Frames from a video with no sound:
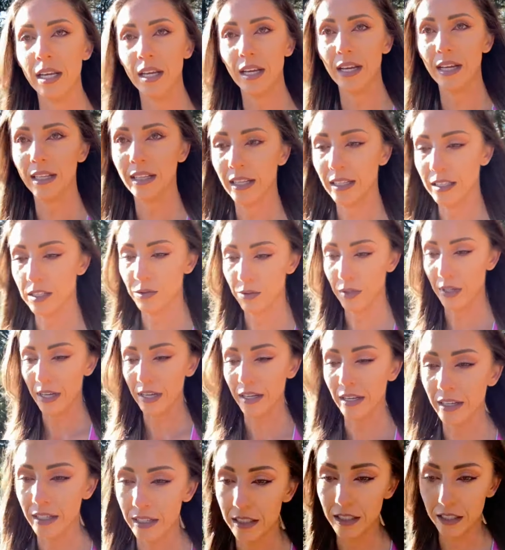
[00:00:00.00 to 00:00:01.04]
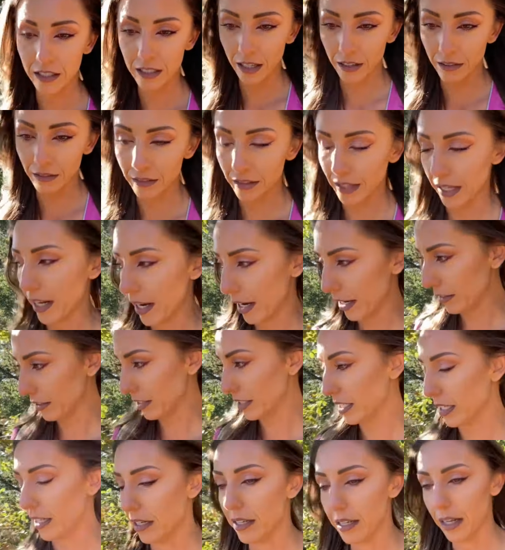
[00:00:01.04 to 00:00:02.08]
and that's where I discovered that Iris
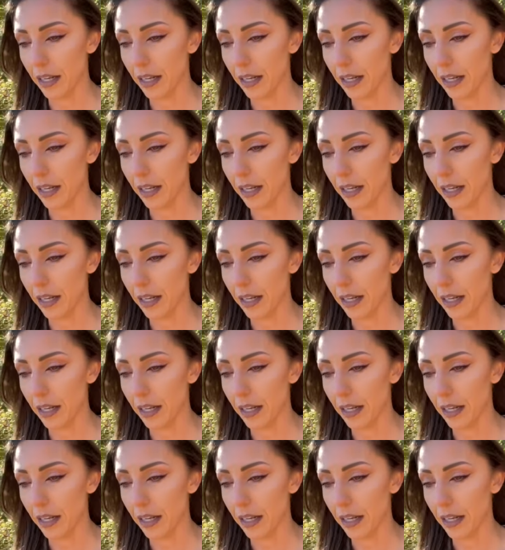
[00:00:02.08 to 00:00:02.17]
had